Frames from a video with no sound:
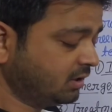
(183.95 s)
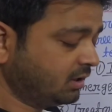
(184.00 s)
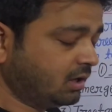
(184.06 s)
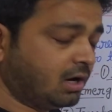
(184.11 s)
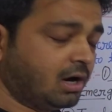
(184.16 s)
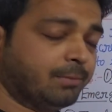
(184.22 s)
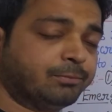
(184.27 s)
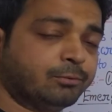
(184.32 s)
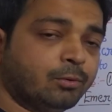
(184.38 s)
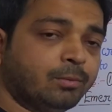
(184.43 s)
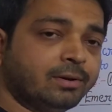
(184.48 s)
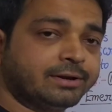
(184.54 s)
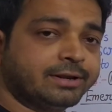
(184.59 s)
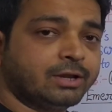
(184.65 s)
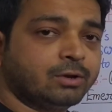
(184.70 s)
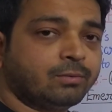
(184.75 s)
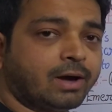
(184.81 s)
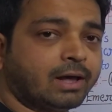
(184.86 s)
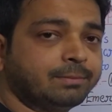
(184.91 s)
approval
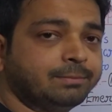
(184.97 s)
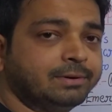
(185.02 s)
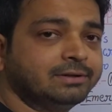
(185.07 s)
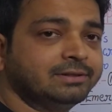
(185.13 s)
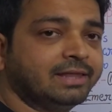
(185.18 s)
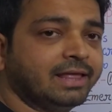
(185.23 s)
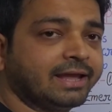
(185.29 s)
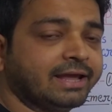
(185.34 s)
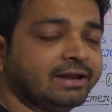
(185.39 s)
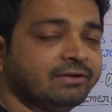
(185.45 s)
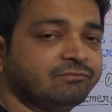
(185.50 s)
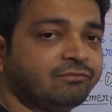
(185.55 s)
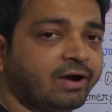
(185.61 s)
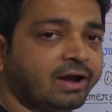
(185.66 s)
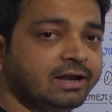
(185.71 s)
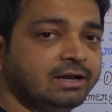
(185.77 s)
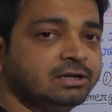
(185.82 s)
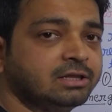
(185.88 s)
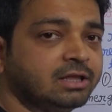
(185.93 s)
requirement, they can
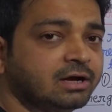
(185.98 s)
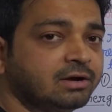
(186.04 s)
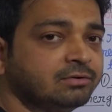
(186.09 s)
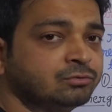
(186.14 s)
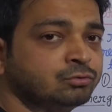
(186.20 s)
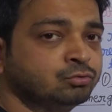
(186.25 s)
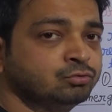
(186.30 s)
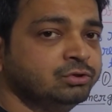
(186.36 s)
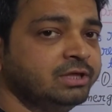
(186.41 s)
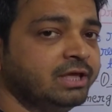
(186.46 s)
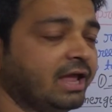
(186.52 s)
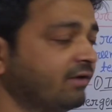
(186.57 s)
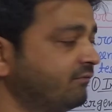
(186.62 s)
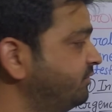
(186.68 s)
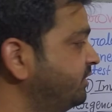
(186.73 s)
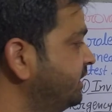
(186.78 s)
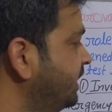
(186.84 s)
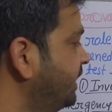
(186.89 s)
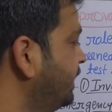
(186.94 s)
file to the
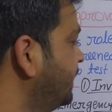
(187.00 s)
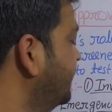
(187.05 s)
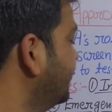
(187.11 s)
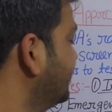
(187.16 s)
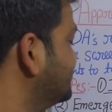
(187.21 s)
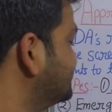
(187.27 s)
FDA.